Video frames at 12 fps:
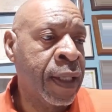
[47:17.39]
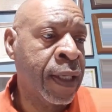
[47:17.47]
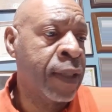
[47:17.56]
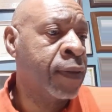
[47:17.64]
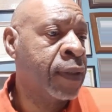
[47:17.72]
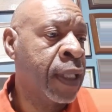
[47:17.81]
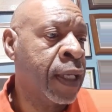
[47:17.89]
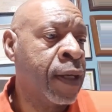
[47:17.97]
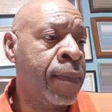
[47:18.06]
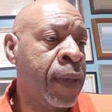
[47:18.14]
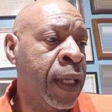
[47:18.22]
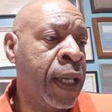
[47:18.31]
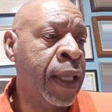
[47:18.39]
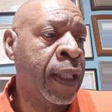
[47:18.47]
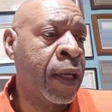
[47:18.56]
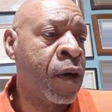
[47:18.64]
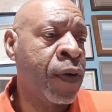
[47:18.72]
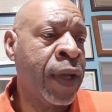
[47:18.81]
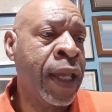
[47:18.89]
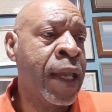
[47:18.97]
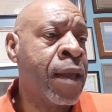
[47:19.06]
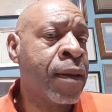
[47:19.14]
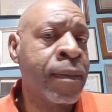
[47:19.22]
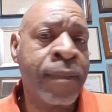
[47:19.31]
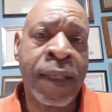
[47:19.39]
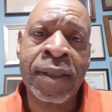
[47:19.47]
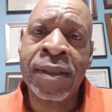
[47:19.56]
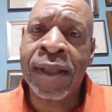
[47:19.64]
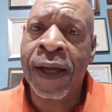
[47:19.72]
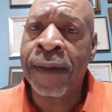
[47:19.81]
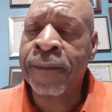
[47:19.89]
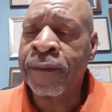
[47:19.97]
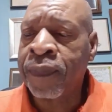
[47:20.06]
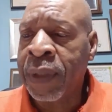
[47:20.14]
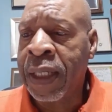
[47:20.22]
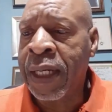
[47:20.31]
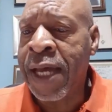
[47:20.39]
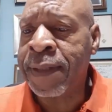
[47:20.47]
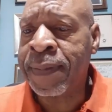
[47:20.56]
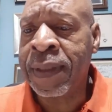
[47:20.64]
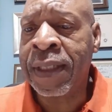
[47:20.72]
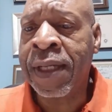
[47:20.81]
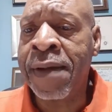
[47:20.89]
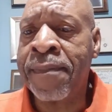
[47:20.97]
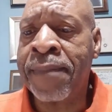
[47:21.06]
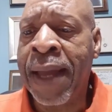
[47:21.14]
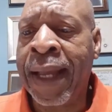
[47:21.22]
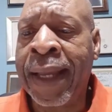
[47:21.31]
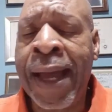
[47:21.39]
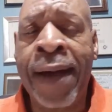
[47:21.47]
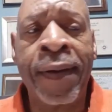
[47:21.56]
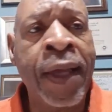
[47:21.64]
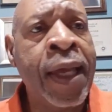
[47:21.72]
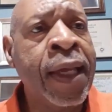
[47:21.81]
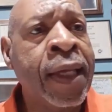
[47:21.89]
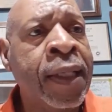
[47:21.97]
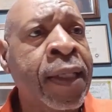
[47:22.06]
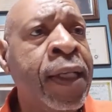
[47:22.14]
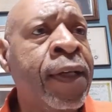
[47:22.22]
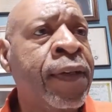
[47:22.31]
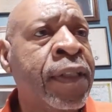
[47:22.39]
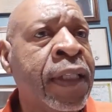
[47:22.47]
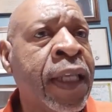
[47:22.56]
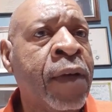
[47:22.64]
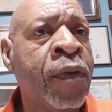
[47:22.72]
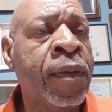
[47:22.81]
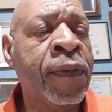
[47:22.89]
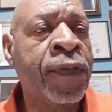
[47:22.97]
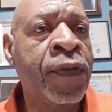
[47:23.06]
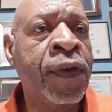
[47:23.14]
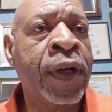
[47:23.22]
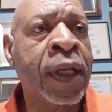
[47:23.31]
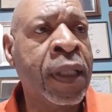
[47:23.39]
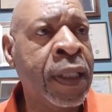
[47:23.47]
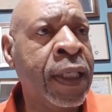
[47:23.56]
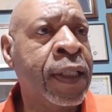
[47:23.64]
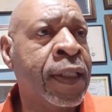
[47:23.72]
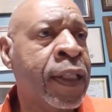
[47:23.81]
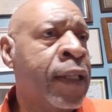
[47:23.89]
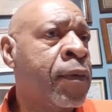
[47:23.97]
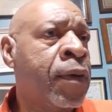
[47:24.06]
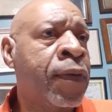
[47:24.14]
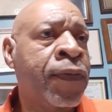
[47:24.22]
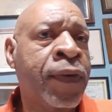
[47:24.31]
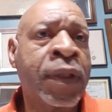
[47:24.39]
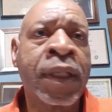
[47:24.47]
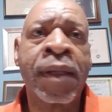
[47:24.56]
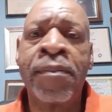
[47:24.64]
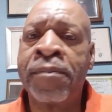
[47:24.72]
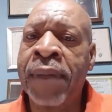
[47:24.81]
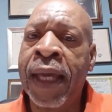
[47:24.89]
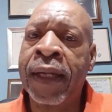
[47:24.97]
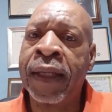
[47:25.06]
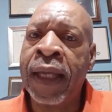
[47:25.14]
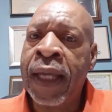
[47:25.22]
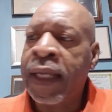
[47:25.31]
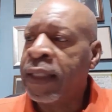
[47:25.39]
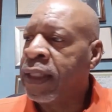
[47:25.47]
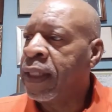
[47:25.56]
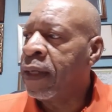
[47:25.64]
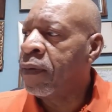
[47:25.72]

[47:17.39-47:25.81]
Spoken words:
They go in messed up in the hospital and come back out clearer than they were before, cleaner than they were before, looking better than they